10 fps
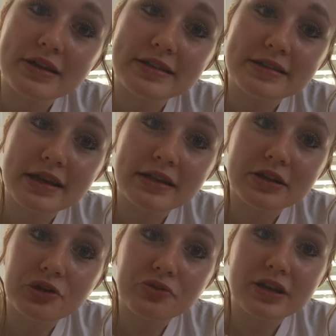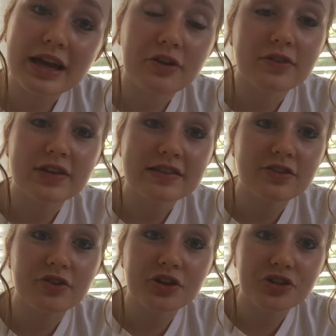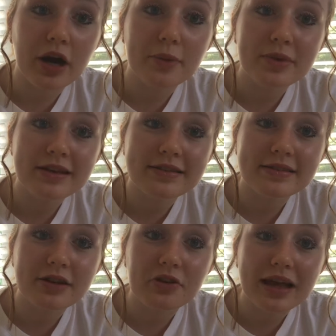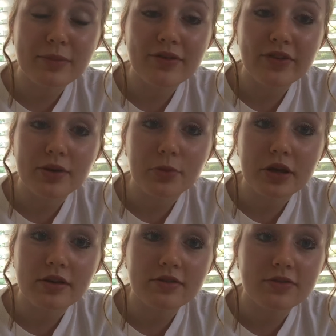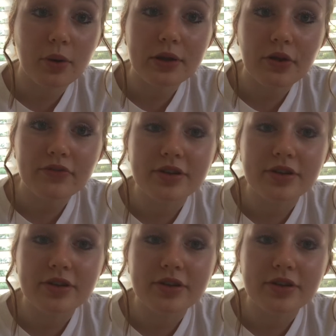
it's like literally I don't even consider it a job because they're like my family, so I love